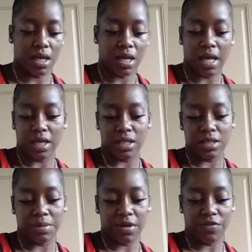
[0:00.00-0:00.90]
A lot of
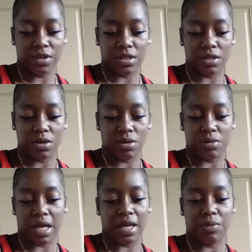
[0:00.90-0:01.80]
these motherfuckers
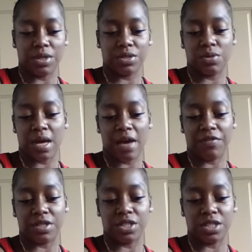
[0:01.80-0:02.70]
don't ain't went through
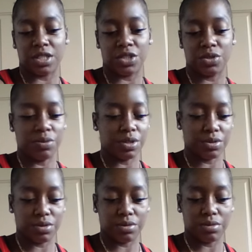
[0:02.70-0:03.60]
half of the shit that you went
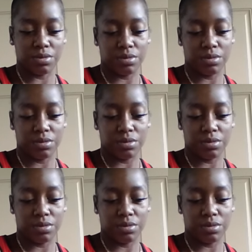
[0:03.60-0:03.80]
through.